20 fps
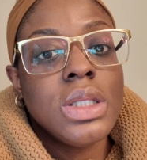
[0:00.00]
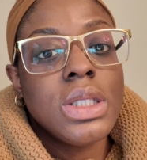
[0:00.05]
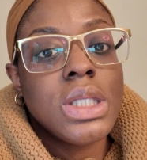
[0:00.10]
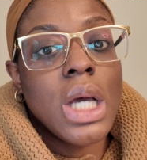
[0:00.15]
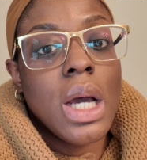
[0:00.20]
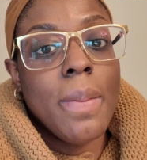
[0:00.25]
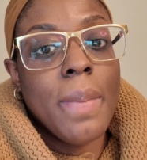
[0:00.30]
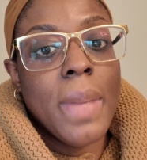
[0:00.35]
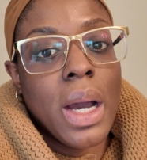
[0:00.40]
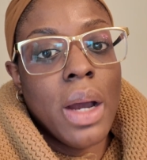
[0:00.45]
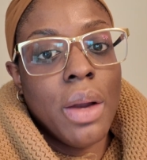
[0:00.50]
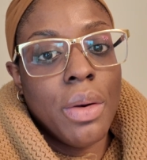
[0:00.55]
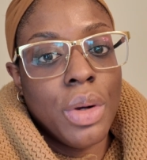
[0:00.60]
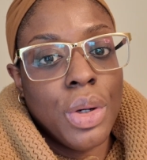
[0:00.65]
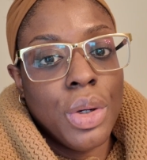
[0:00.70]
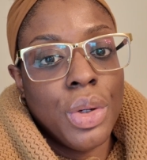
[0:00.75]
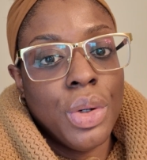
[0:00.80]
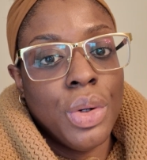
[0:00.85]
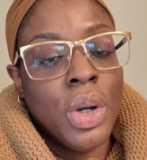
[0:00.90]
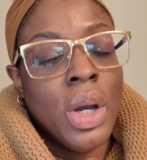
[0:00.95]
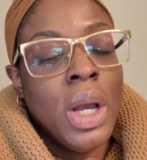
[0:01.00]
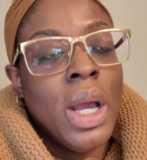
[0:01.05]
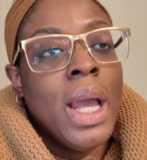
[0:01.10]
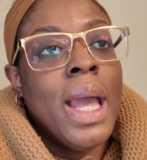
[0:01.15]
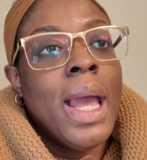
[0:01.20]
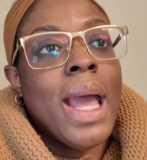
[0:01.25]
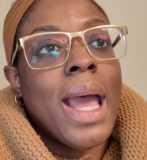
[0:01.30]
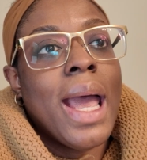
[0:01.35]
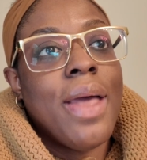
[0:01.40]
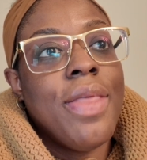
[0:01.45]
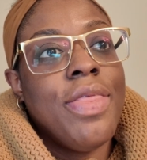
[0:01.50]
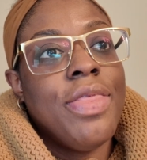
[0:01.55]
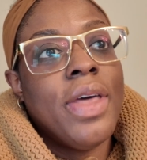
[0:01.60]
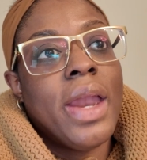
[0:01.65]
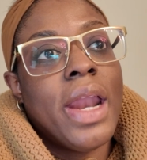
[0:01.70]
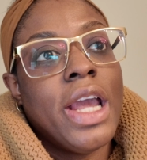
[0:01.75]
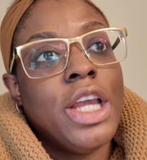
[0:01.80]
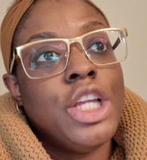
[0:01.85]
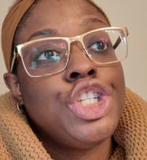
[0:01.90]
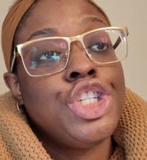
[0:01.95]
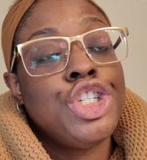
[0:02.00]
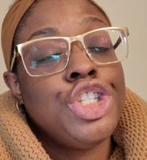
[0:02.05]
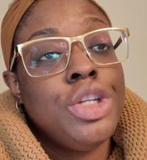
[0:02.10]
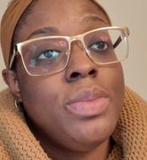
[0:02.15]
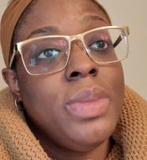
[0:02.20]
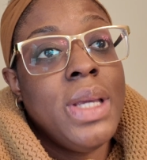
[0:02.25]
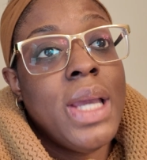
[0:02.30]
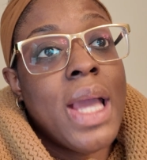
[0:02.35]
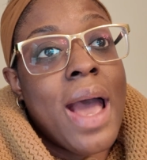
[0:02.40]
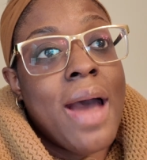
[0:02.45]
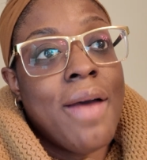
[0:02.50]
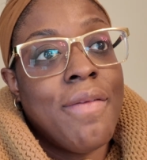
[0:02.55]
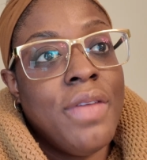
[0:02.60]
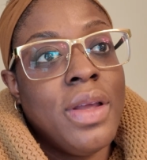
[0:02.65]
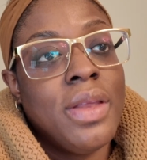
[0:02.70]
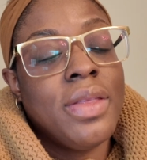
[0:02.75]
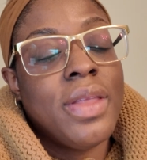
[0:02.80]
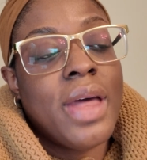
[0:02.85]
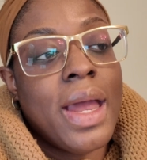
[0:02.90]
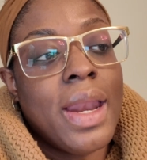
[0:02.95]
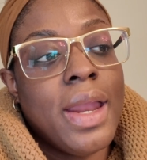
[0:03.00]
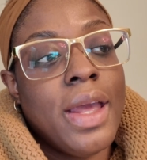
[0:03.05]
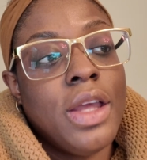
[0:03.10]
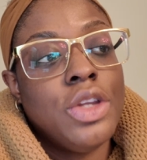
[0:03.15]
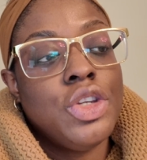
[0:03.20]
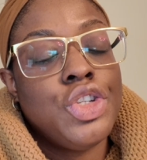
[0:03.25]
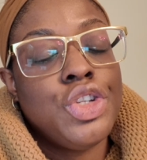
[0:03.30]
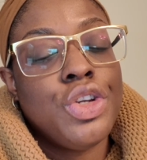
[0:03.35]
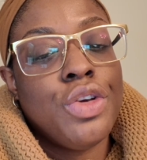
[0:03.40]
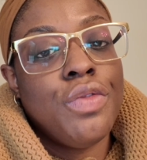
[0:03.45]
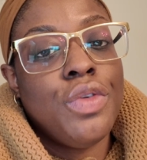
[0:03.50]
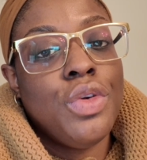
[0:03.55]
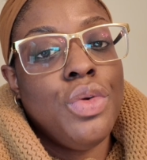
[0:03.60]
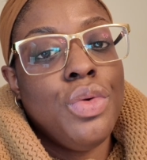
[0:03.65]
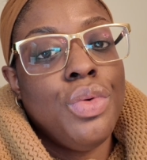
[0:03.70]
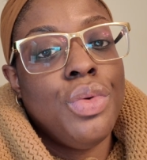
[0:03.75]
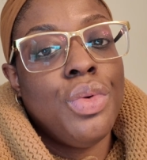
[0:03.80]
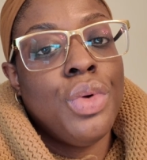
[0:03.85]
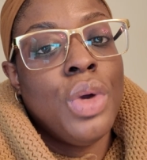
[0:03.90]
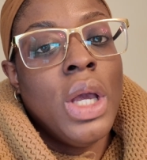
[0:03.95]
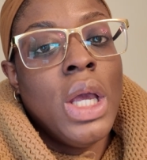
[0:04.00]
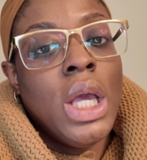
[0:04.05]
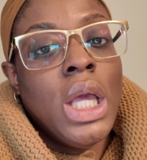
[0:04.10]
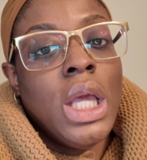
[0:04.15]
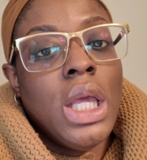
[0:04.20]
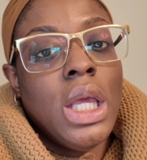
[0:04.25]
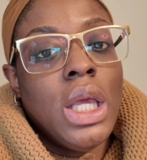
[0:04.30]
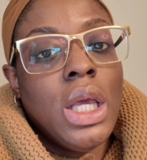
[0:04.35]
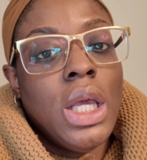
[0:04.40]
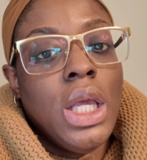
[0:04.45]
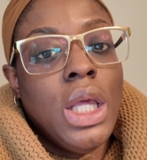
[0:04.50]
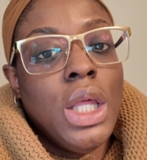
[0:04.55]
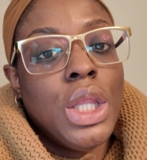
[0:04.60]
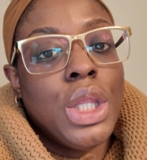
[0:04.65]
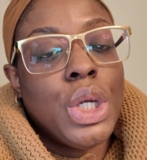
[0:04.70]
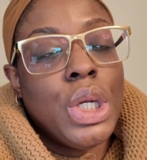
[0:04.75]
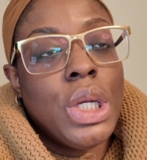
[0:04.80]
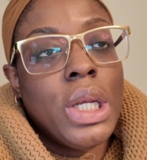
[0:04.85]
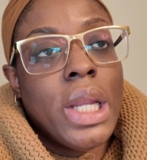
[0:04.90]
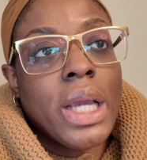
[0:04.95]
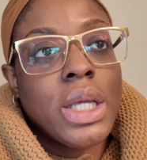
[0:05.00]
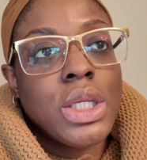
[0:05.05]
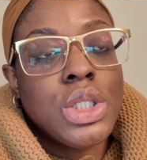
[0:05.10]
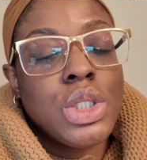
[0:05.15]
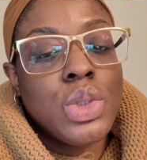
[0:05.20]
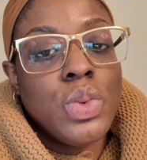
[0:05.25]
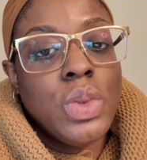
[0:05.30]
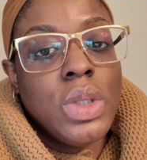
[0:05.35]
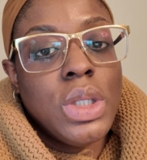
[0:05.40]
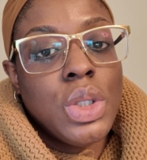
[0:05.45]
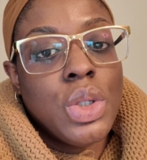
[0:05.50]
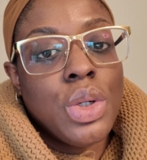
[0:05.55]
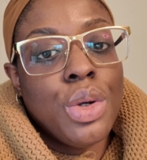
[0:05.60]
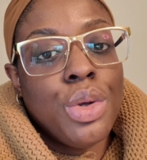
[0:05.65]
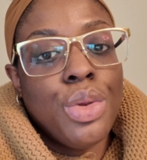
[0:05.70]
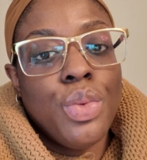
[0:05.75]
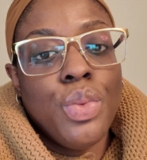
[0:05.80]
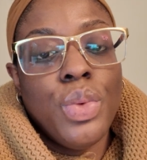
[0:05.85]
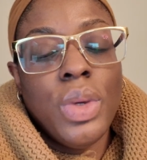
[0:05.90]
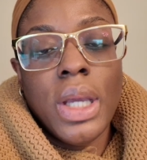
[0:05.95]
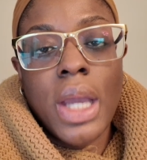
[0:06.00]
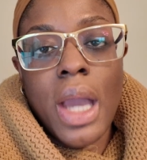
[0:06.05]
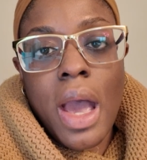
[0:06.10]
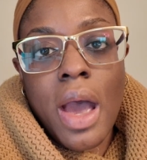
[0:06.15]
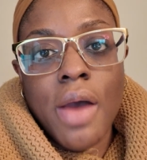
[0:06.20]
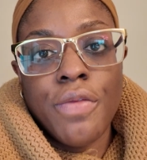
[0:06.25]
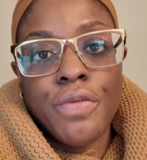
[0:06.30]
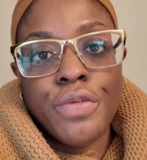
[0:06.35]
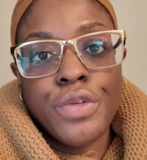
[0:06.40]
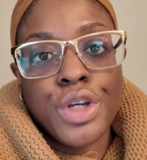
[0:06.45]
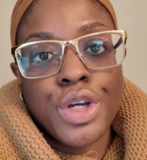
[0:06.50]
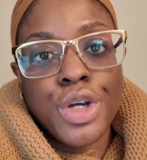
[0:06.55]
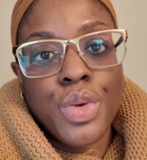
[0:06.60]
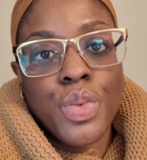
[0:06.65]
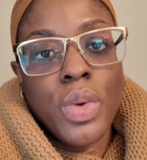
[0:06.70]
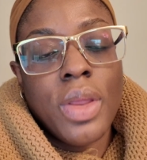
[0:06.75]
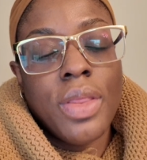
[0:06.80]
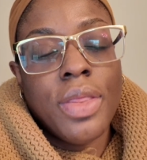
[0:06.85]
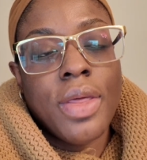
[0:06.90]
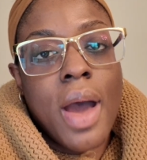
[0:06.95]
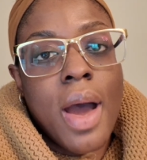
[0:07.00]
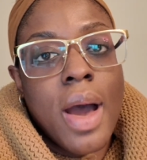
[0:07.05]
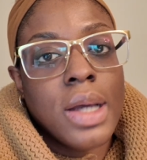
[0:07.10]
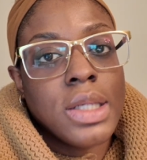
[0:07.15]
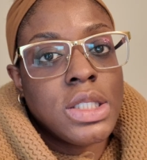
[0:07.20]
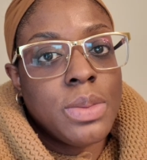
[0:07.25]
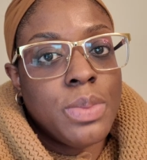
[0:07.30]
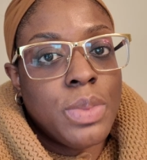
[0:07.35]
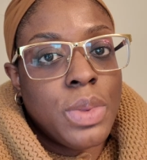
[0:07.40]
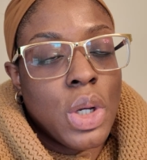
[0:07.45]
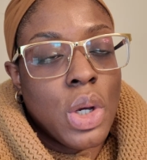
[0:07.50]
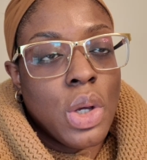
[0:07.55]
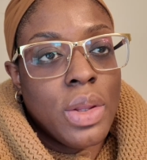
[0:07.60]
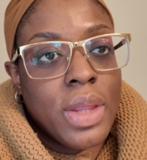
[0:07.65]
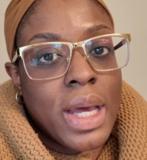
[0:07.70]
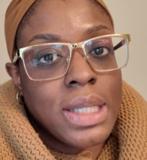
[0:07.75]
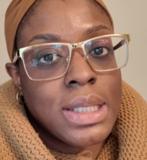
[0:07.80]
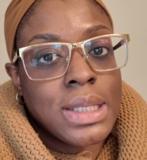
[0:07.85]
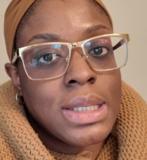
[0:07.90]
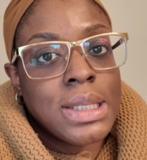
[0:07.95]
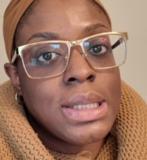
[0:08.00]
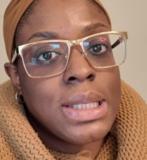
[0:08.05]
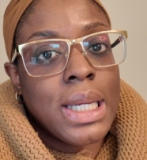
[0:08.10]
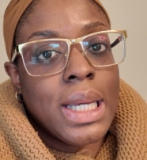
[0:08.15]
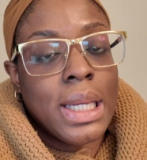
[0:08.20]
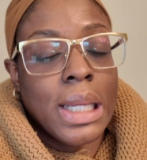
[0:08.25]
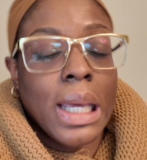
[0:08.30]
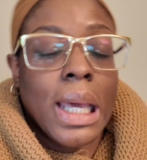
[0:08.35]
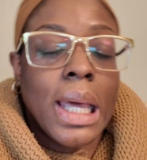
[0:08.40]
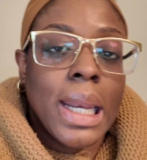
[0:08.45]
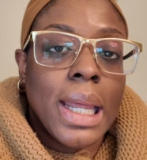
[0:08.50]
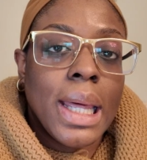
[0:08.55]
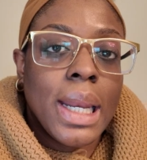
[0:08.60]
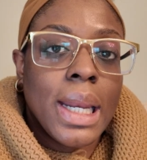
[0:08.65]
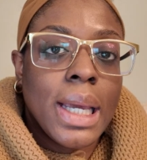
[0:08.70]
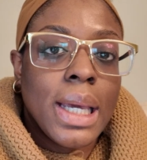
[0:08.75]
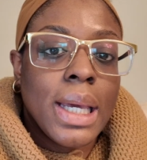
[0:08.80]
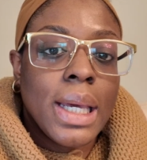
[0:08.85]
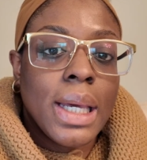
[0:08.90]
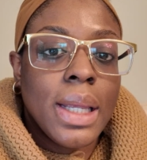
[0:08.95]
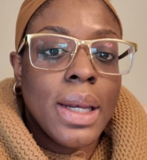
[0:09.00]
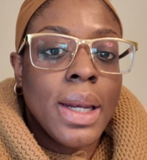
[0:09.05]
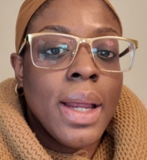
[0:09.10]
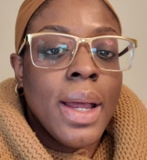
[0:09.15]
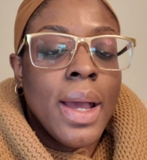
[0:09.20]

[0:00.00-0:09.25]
tomorrow, and then I should be having that interview either next week or the week after with the hospital that's in Connecticut,